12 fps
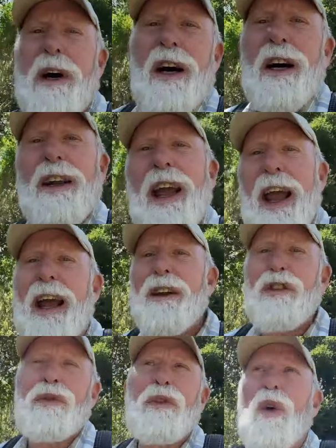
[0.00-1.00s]

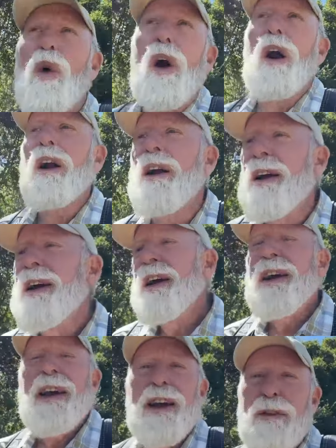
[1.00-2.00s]
unasked for
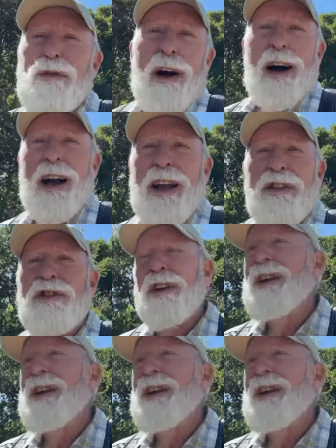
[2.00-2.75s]
advice.